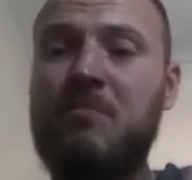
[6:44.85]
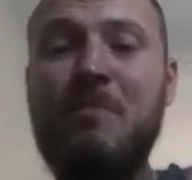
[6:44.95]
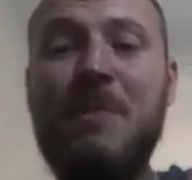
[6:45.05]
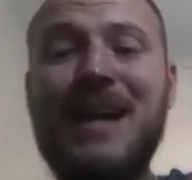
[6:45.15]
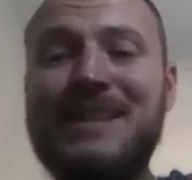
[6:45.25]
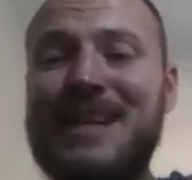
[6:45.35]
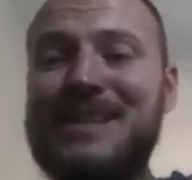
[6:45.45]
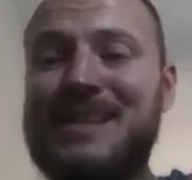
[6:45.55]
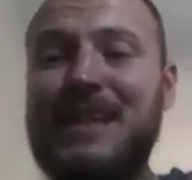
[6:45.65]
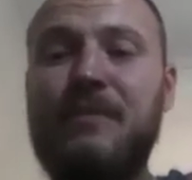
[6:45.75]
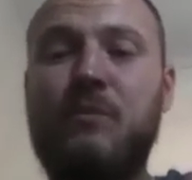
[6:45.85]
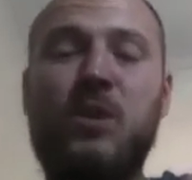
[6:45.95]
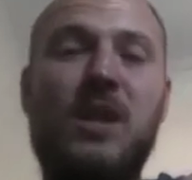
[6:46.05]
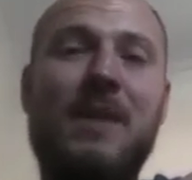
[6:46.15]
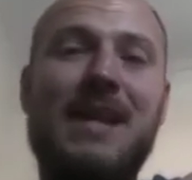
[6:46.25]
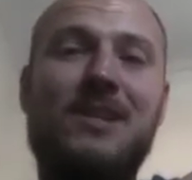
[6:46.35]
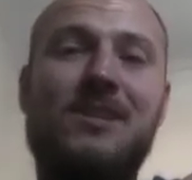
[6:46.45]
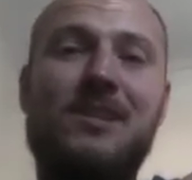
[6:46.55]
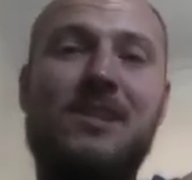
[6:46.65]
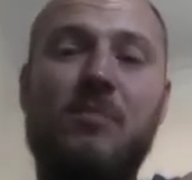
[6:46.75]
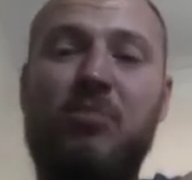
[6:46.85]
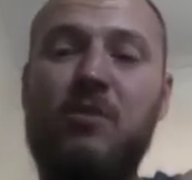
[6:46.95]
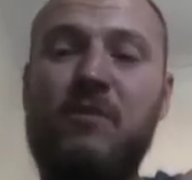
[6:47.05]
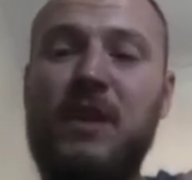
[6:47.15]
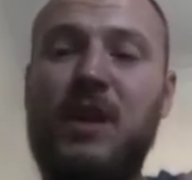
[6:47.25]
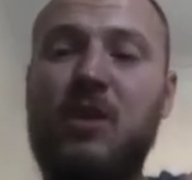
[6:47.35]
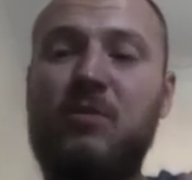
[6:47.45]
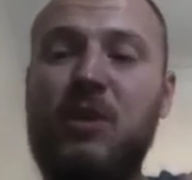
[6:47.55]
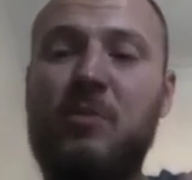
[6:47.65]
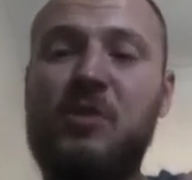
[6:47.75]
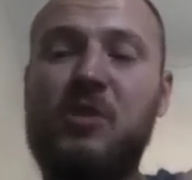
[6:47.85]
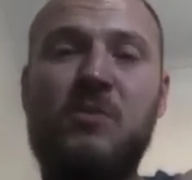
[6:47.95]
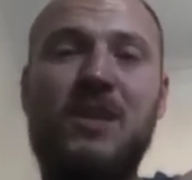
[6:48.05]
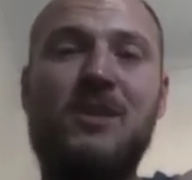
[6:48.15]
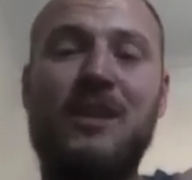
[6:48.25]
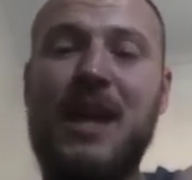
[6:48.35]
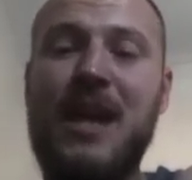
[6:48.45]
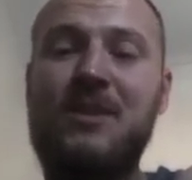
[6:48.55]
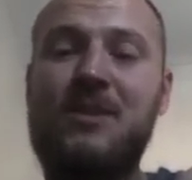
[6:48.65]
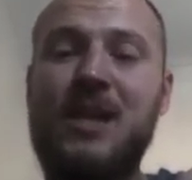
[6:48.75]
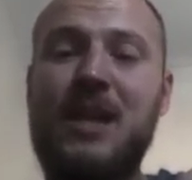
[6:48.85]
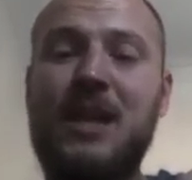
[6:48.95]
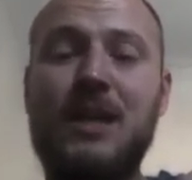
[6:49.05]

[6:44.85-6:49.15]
But it does give William Haggis's improving colt the opportunity to land yet